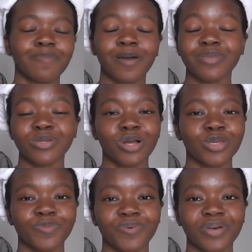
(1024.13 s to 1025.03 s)
public
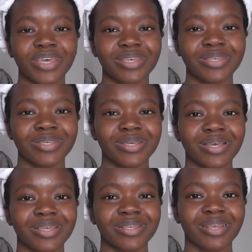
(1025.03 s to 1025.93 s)
transport is
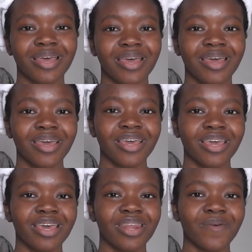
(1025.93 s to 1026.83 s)
just
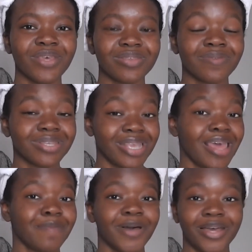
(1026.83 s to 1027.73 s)
you know it's not
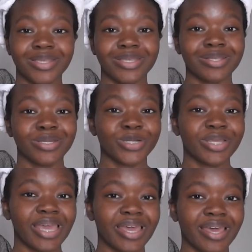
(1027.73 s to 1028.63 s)
saying much it's
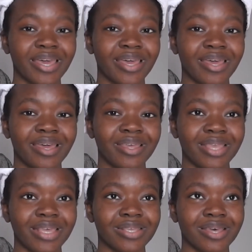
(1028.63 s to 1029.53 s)
literally
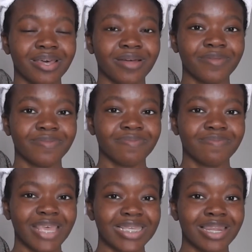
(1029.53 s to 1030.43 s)
there's a
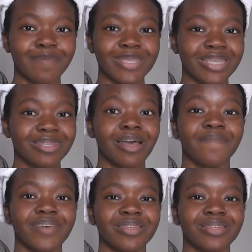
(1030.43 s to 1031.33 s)
there's a limited
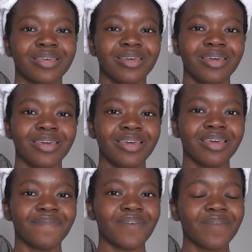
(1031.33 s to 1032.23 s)
service
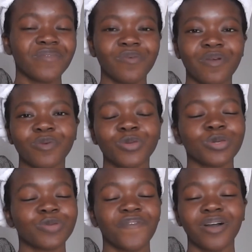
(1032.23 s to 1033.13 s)
if everywhere is
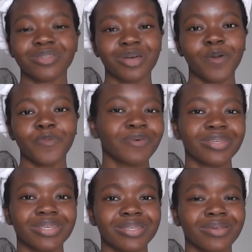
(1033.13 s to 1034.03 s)
just fucked up
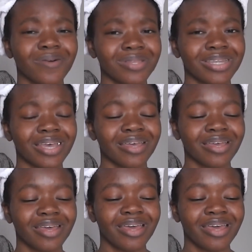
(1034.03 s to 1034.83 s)
because it's a holiday